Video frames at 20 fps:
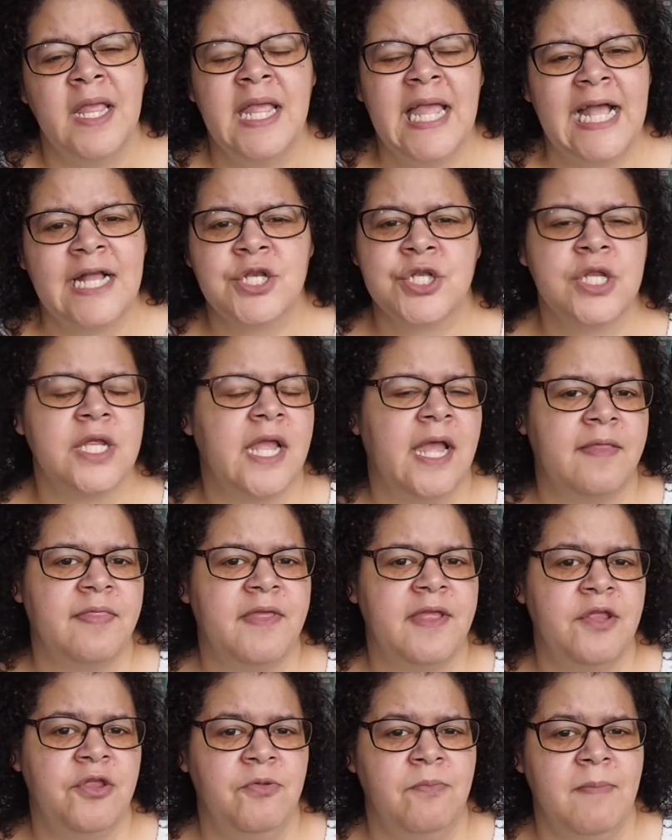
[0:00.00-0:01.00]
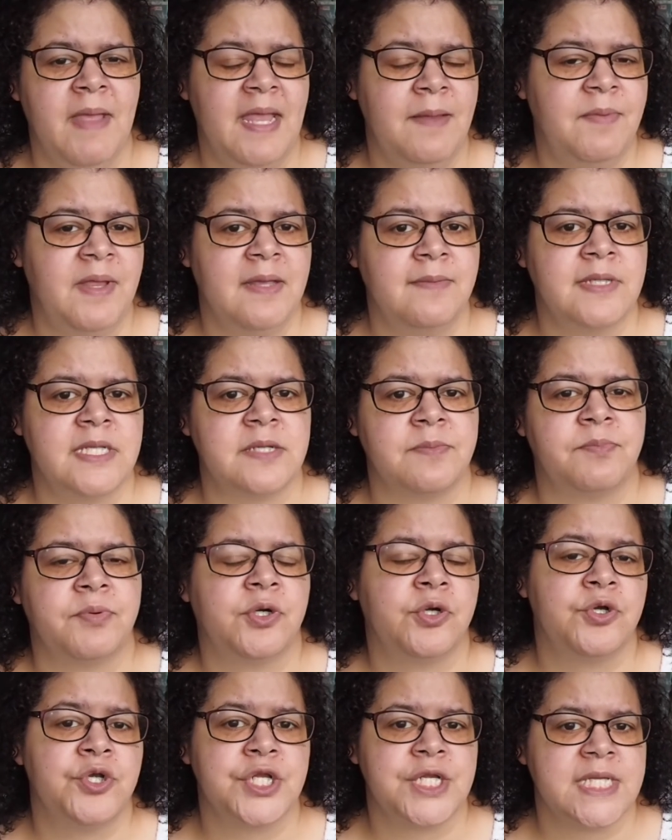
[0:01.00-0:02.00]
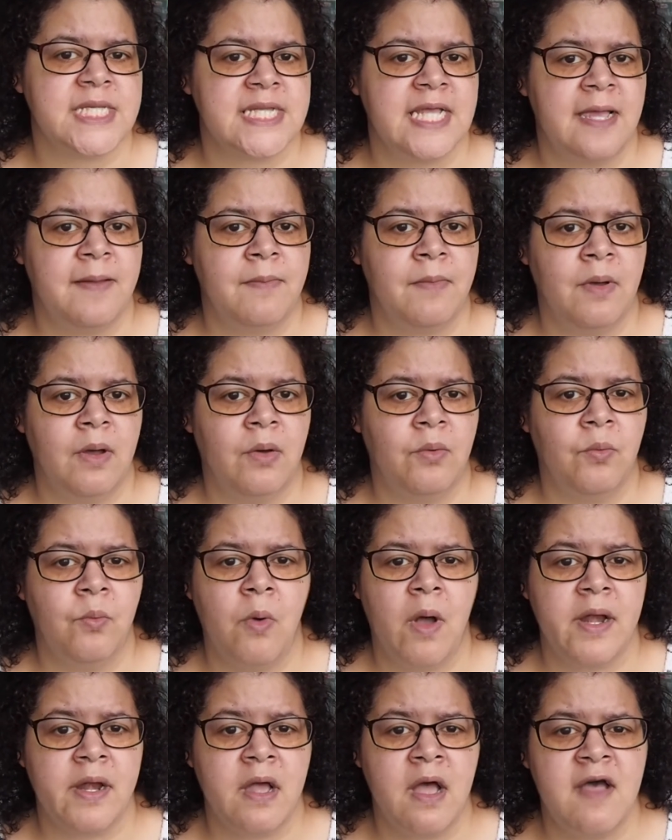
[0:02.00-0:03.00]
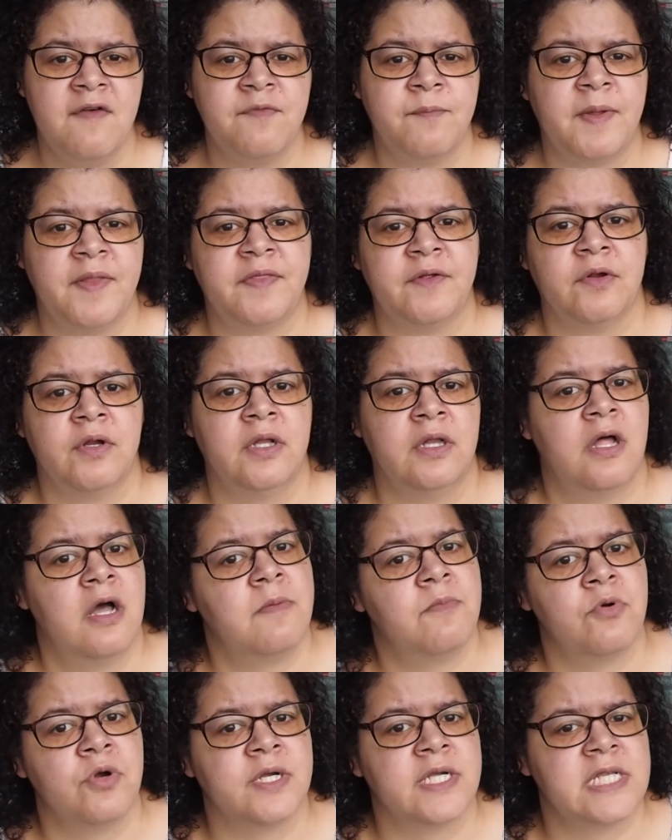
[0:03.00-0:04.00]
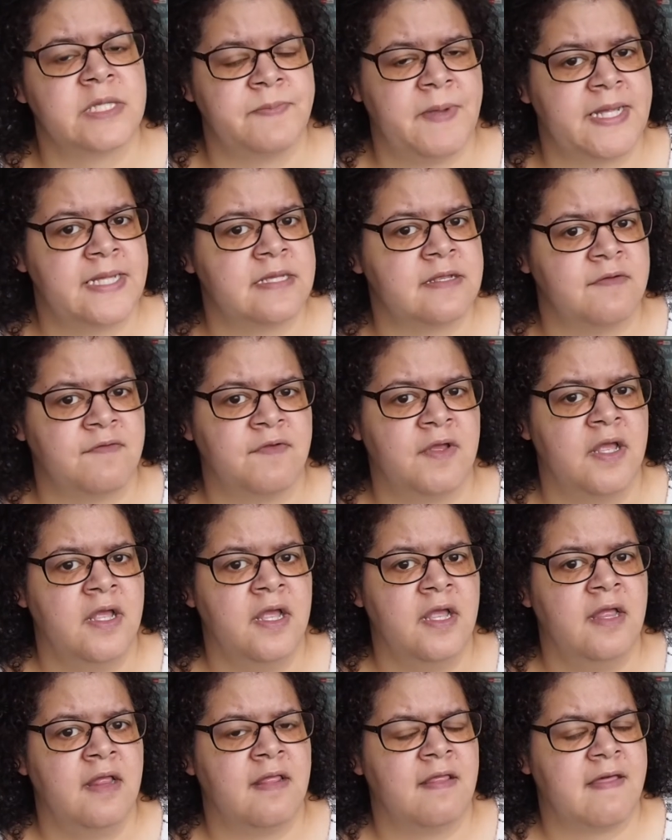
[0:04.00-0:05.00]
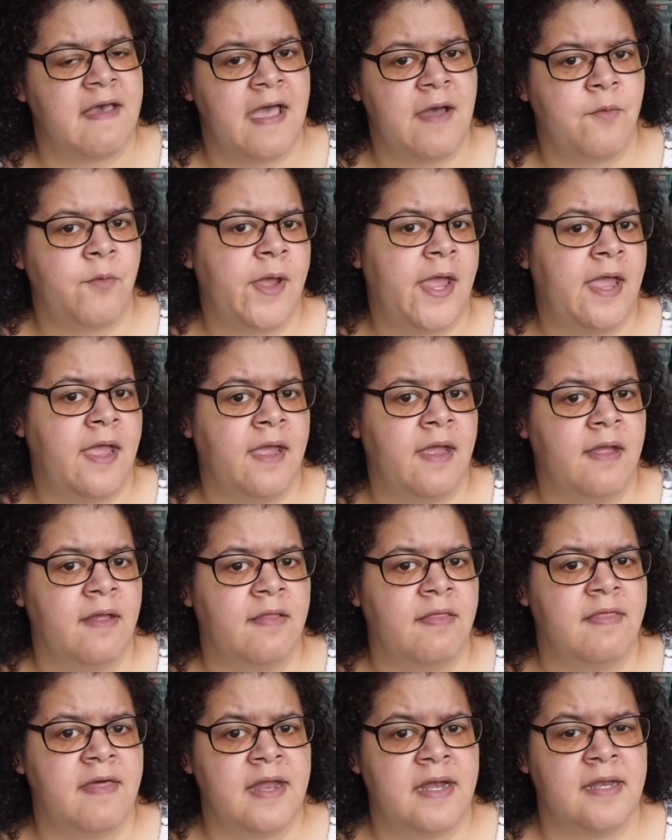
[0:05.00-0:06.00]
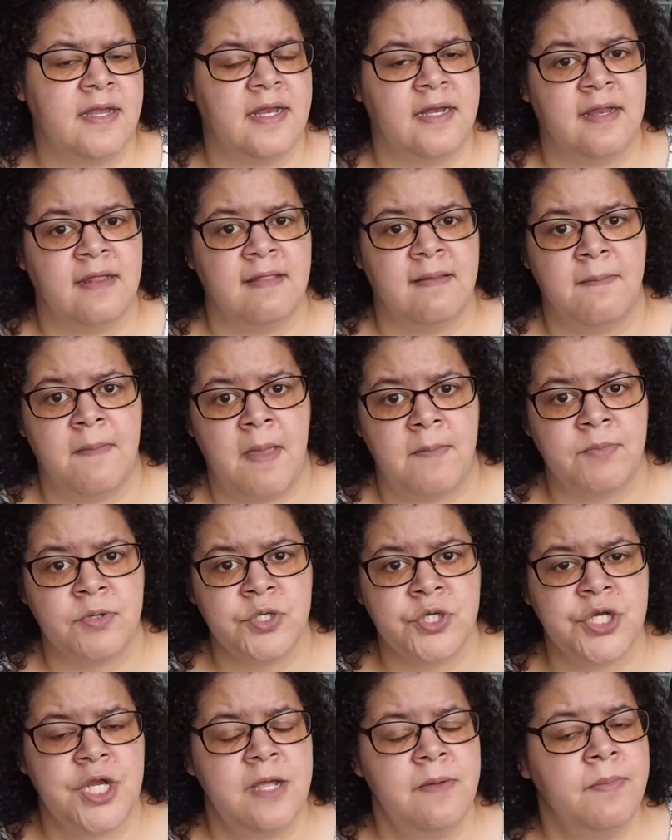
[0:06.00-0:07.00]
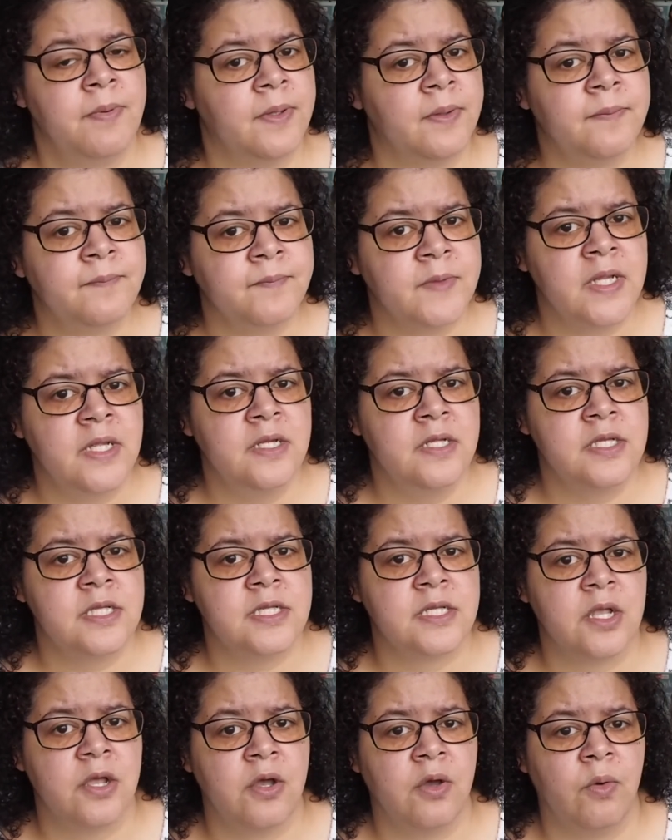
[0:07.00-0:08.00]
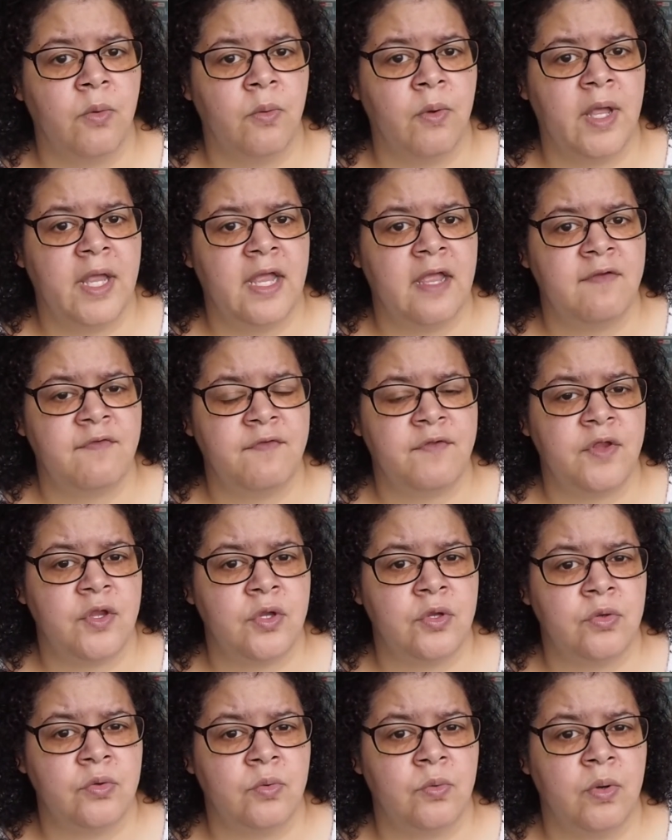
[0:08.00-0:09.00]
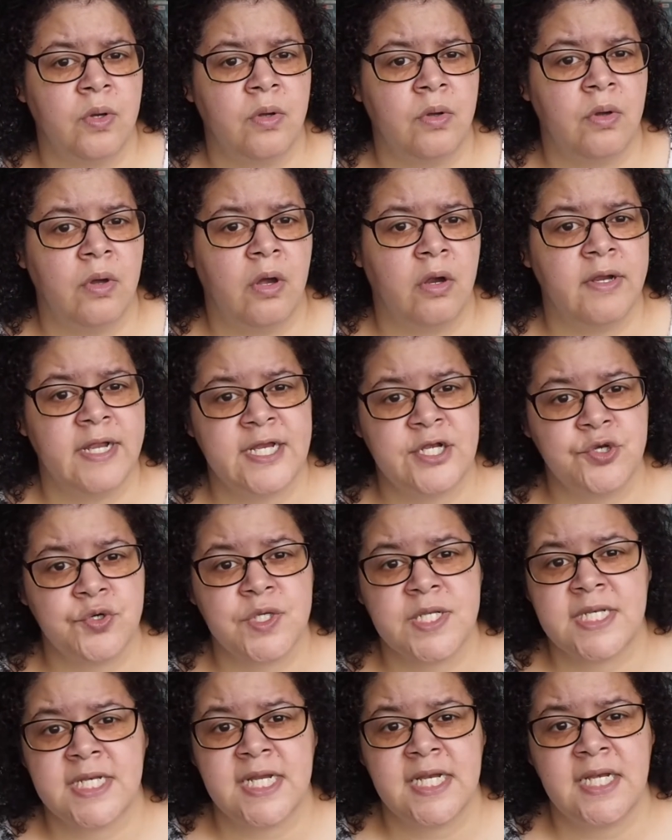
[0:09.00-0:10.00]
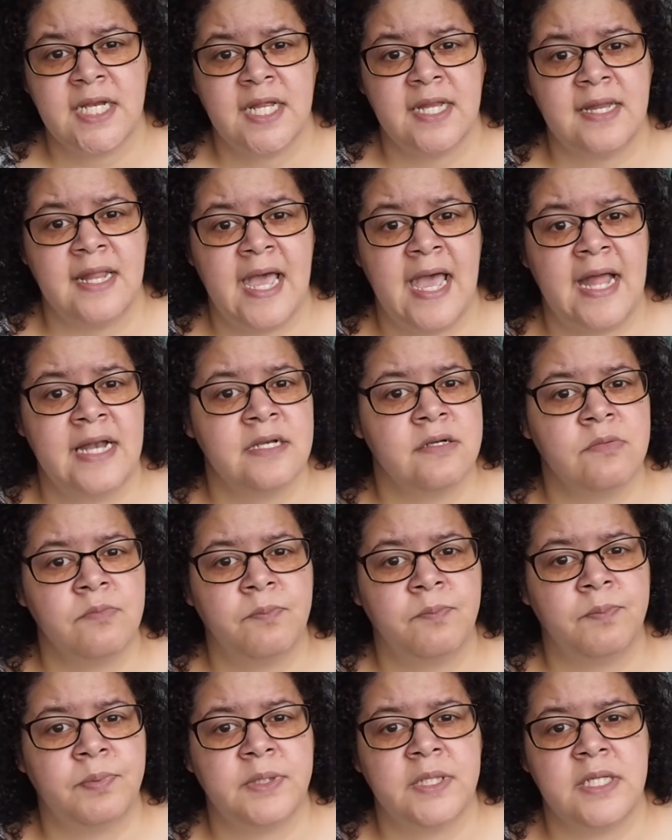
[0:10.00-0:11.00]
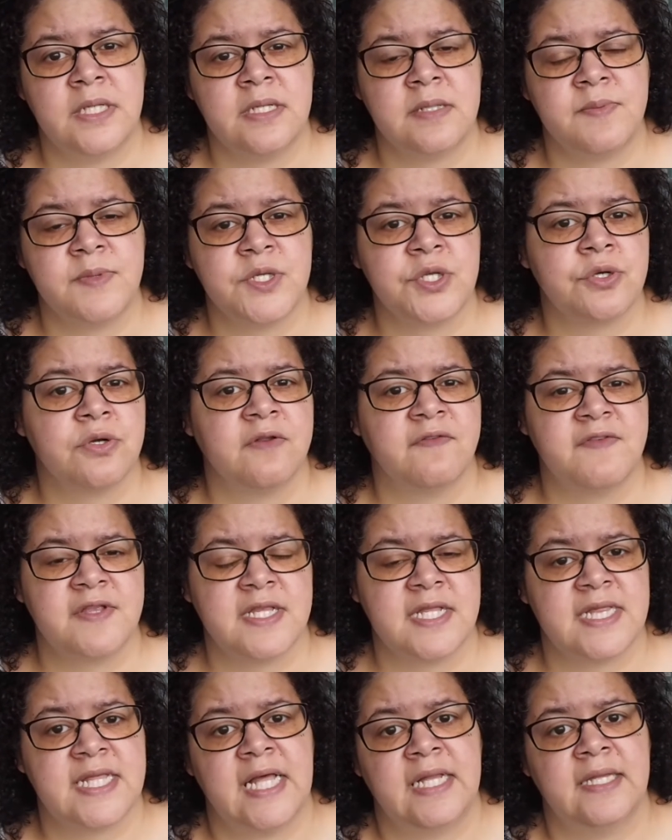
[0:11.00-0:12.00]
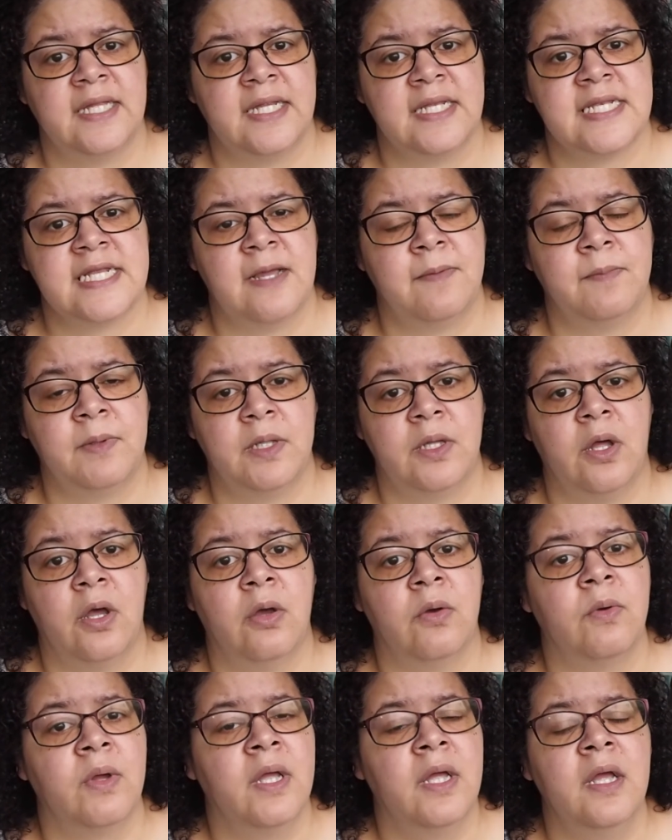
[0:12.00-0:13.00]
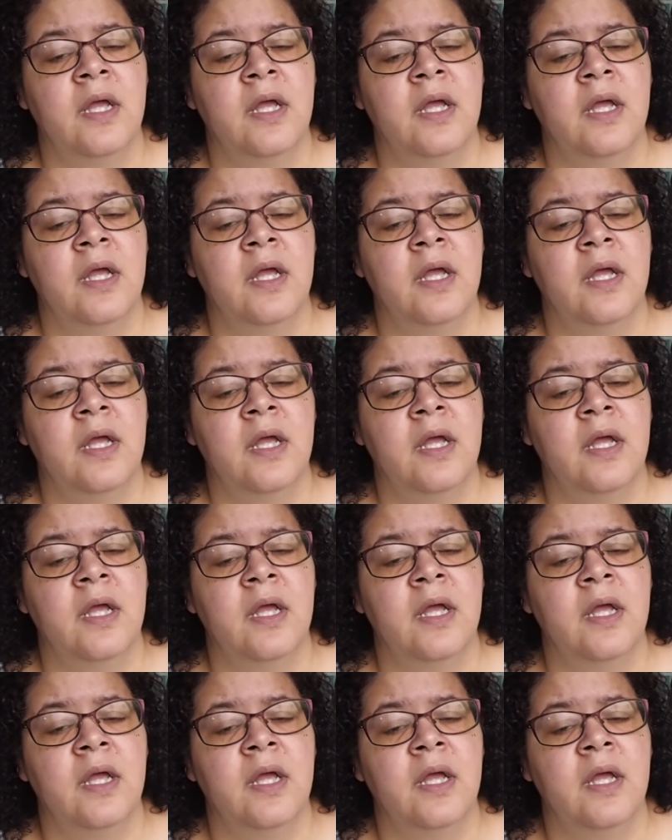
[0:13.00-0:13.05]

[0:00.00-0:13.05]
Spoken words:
Actually, I think you may be able to purchase them one-off, but they're a lot more expensive that way than getting the membership. So if you are interested in that, please be sure to visit that link down below.